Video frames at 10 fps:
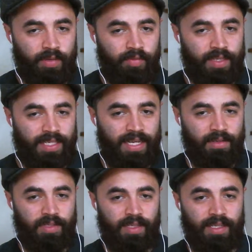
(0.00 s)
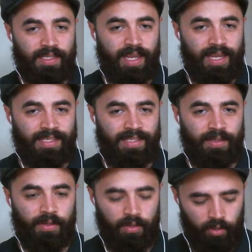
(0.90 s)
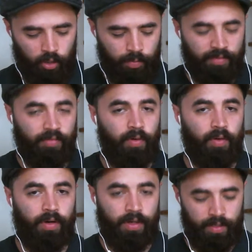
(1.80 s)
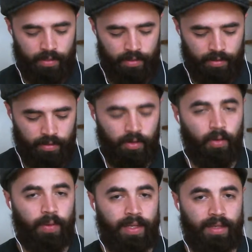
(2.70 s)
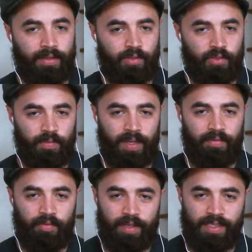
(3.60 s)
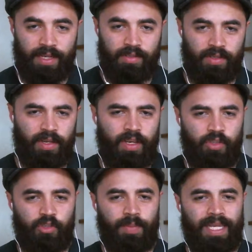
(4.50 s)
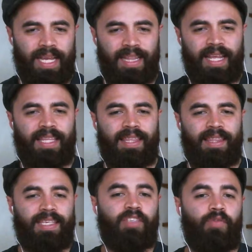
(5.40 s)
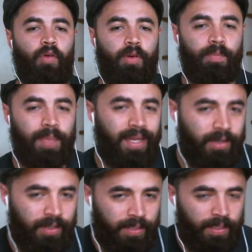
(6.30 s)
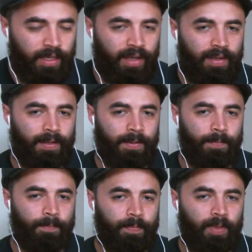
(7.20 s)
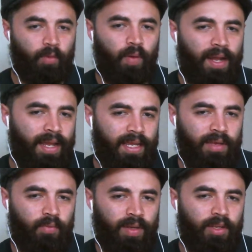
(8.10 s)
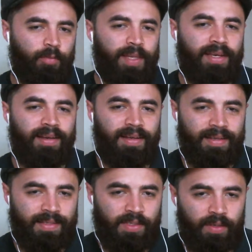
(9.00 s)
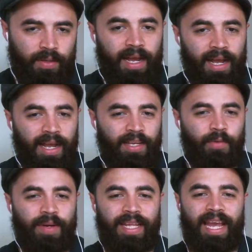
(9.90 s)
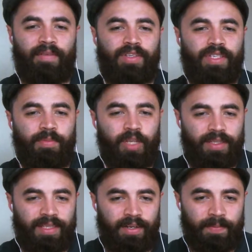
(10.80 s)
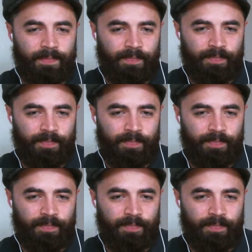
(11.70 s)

friend's house, in this case, or before going to my friend's house. To me, I like this form better. Why? Well, because I already have a subject here,